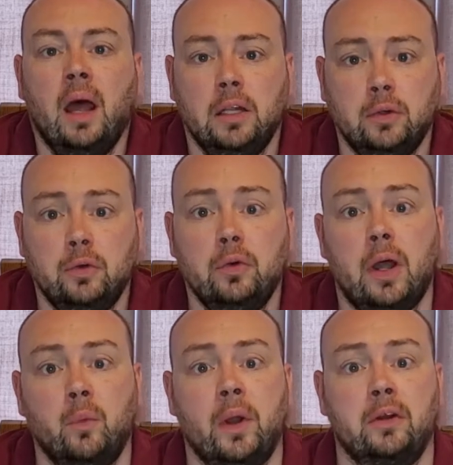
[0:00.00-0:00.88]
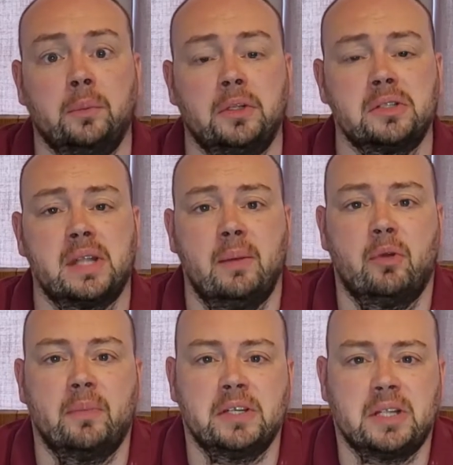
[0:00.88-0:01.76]
Hello and welcome to
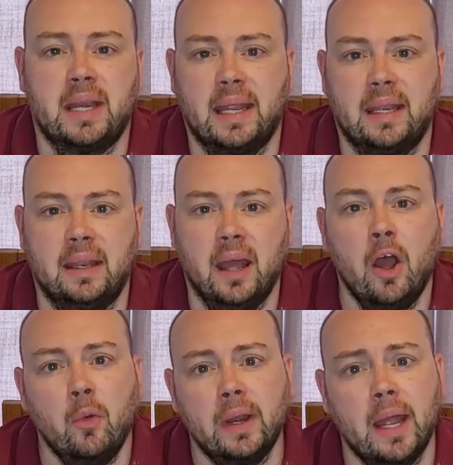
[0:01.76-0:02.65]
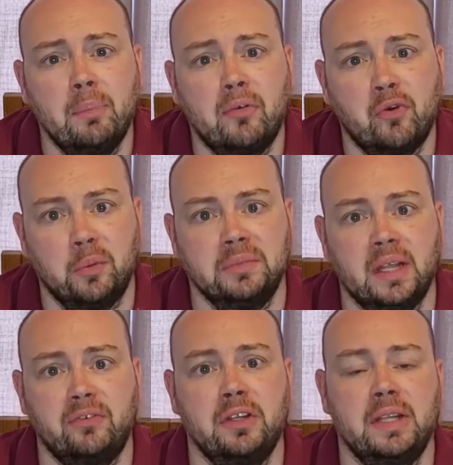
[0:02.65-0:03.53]
STEM with Mr N, where I perform
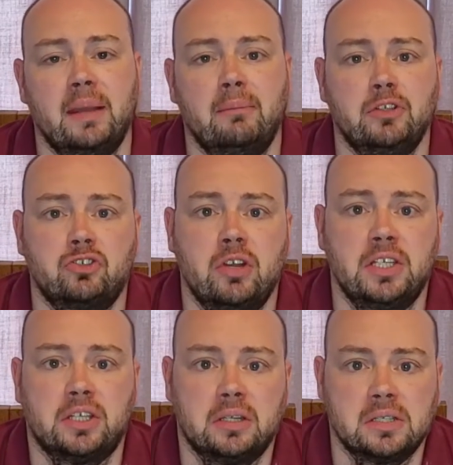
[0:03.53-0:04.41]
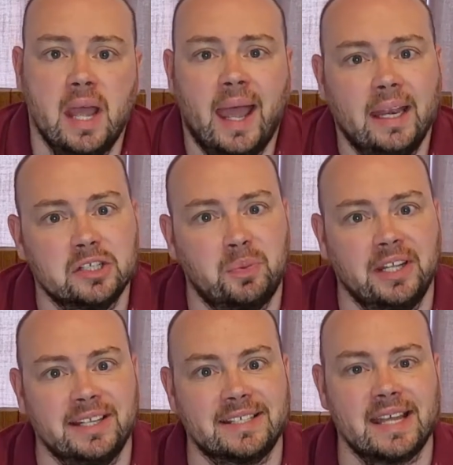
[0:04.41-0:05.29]
different demonstrations and
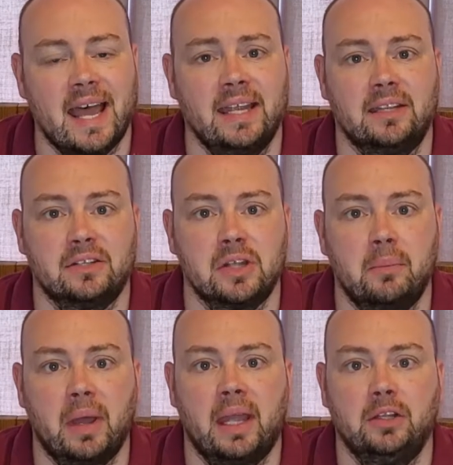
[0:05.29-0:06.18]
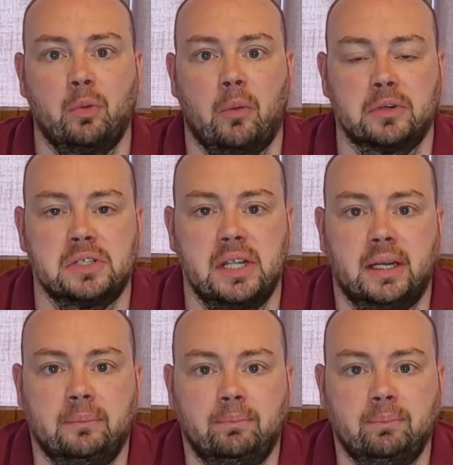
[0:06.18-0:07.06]
explain the science behind what we're
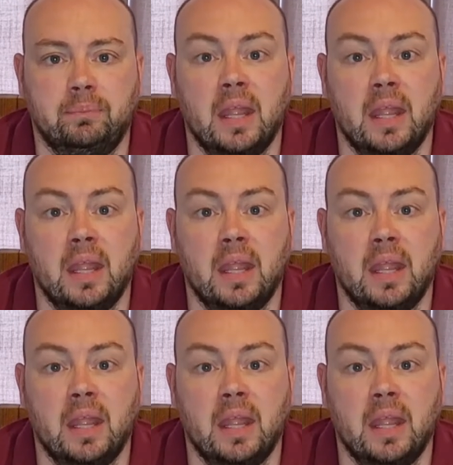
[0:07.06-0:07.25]
seeing.